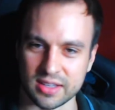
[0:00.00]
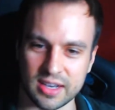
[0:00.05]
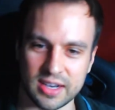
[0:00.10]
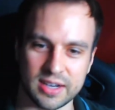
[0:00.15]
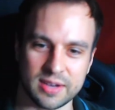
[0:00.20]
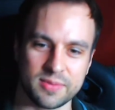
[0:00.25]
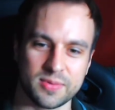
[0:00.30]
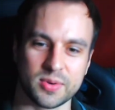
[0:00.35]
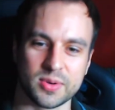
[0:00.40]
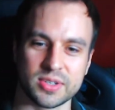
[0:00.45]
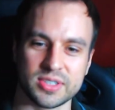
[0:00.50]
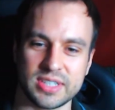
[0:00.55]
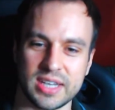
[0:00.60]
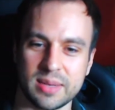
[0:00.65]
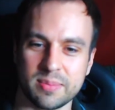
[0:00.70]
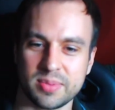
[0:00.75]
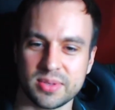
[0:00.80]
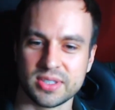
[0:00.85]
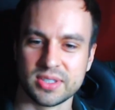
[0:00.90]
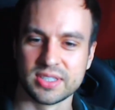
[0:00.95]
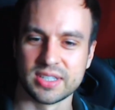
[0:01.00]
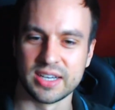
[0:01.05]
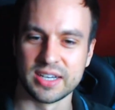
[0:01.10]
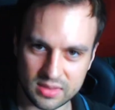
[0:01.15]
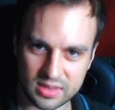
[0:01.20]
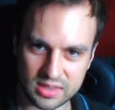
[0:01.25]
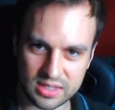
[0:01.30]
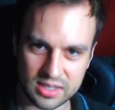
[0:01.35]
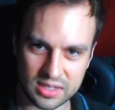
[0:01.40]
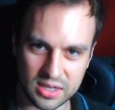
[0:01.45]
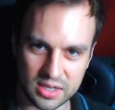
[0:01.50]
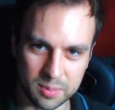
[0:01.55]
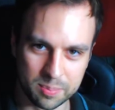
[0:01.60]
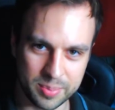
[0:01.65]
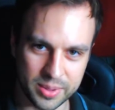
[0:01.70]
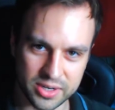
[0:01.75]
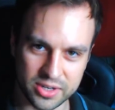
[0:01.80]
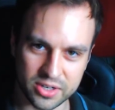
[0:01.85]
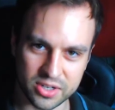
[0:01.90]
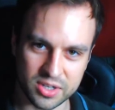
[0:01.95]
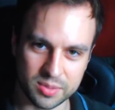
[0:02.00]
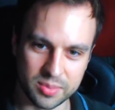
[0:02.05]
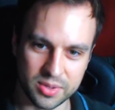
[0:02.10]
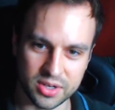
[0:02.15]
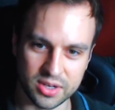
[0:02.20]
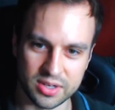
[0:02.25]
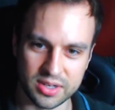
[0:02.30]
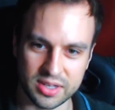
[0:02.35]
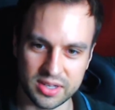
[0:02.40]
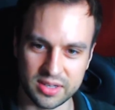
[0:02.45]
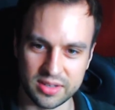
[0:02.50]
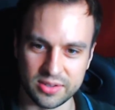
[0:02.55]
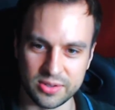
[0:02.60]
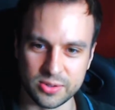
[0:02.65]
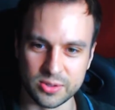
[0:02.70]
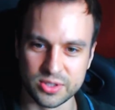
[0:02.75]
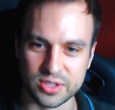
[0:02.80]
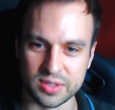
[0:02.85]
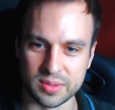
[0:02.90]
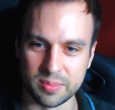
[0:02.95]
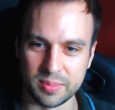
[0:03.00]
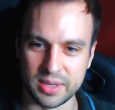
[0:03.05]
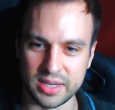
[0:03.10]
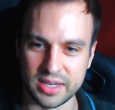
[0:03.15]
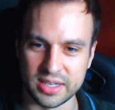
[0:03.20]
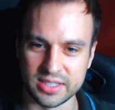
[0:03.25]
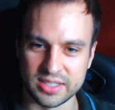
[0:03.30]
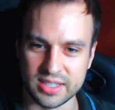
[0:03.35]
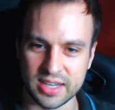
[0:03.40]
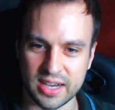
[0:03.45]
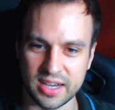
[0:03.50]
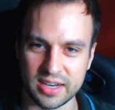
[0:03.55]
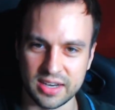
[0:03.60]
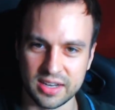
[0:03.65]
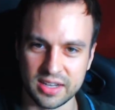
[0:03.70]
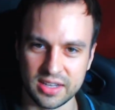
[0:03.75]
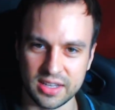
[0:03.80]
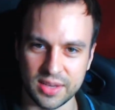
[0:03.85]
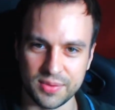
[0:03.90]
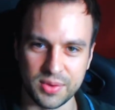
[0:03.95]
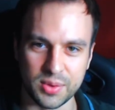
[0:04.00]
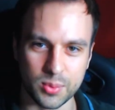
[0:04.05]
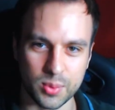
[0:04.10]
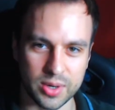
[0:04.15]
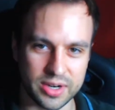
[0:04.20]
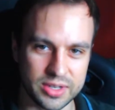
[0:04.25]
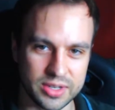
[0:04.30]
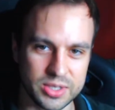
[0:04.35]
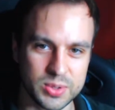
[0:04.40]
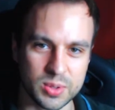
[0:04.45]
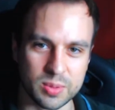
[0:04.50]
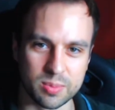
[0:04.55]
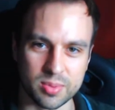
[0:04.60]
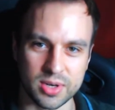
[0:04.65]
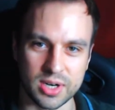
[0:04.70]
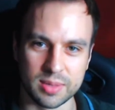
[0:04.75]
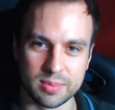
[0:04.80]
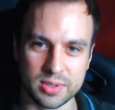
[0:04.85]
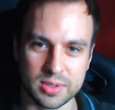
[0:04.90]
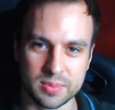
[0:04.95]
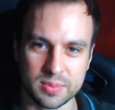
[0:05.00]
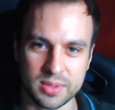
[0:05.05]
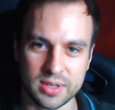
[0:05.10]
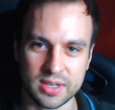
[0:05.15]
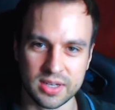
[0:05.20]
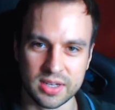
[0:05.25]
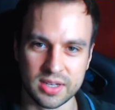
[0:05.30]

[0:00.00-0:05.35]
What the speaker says: For example, is like a bigger community usually means that if you run into a problem,